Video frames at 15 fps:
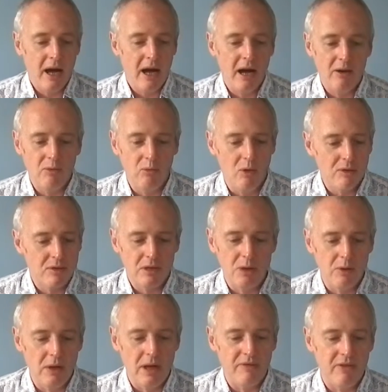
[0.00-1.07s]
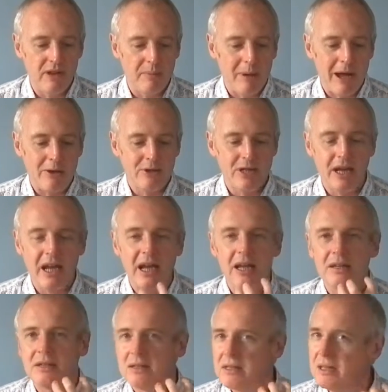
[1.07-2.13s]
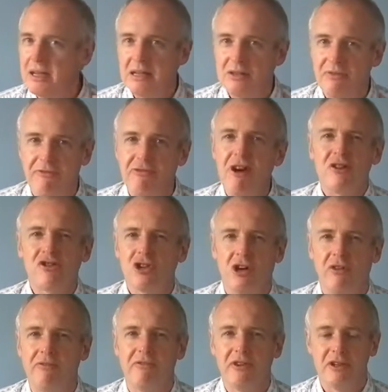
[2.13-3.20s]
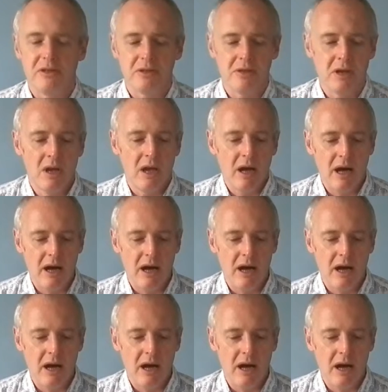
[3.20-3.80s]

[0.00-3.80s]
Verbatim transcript: Uh, what's so lovely about it is this fresh confidence,